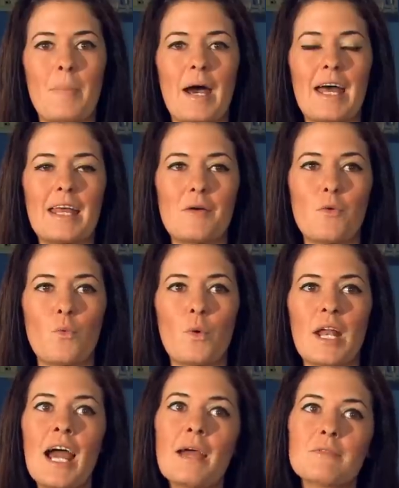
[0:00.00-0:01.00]
But
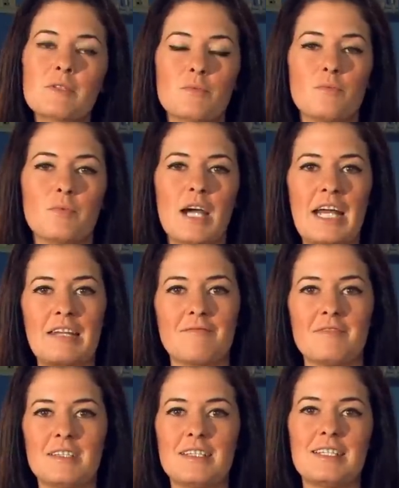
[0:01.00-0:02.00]
when I was kind
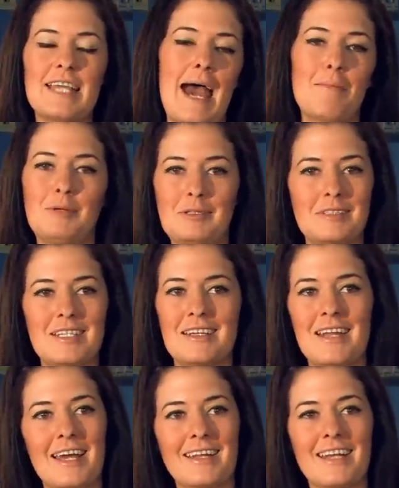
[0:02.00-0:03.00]
of dabbled
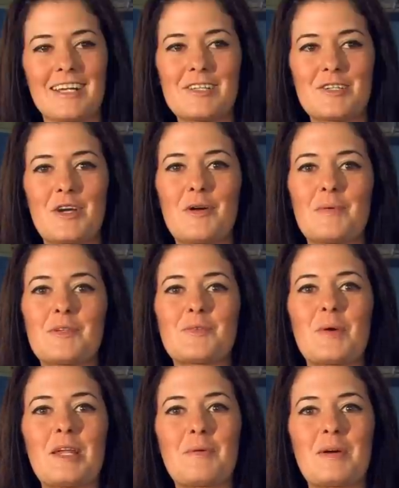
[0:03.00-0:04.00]
in Night Nite Show
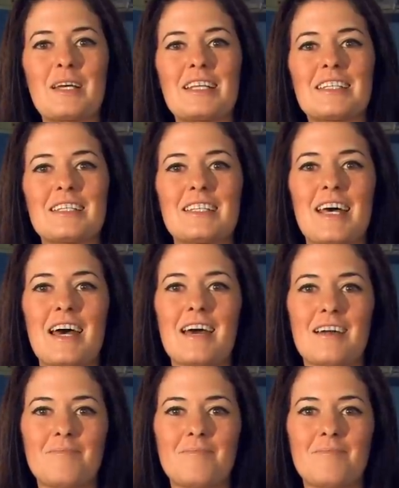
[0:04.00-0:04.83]
was when it was the